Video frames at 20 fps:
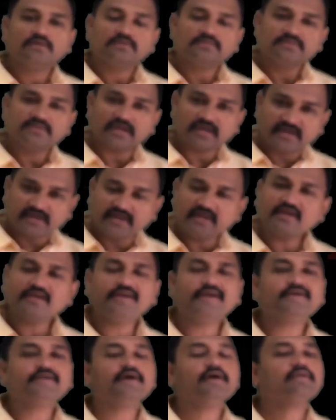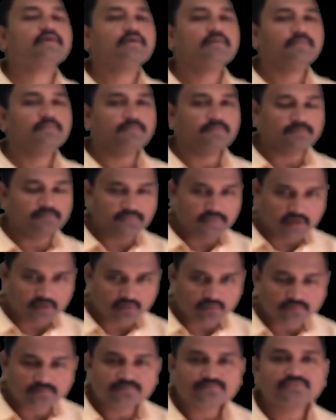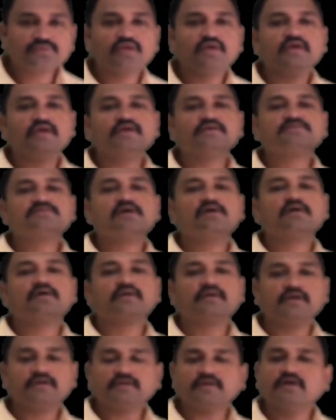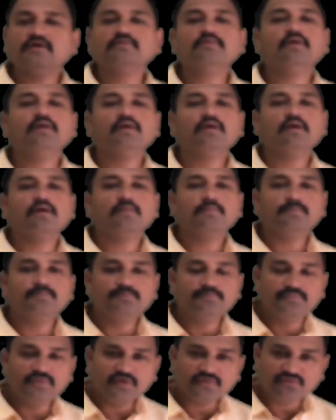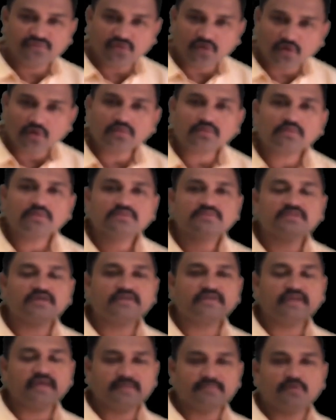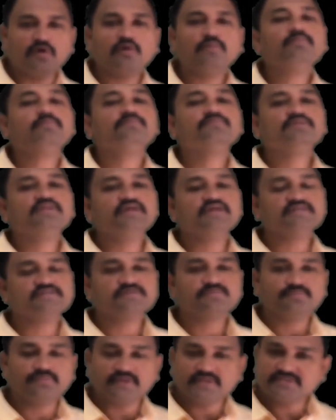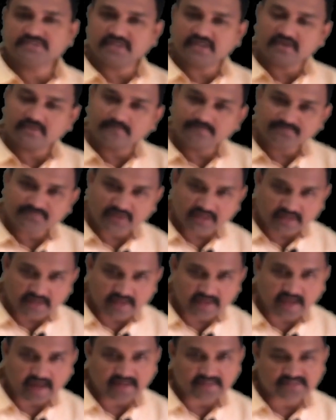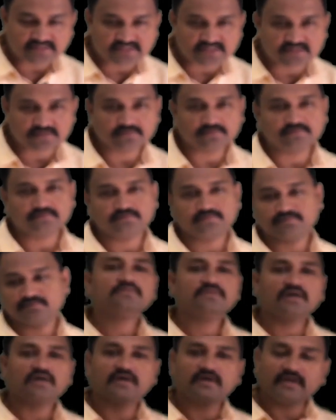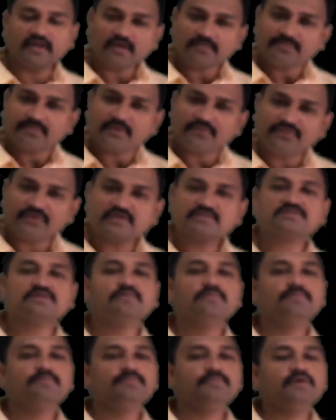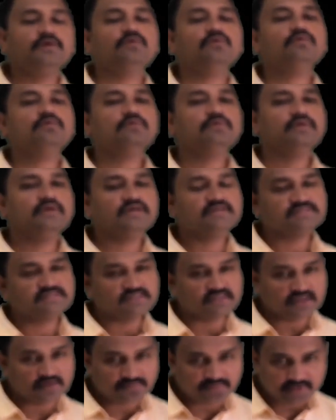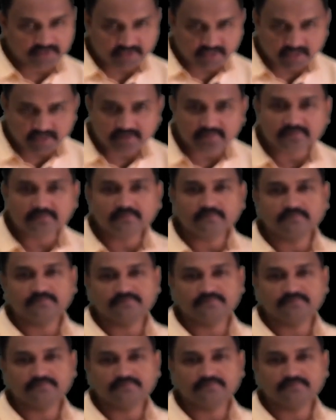The Greek letter mu is written before the name of these bridging ligands. The Greek prefix mu is repeated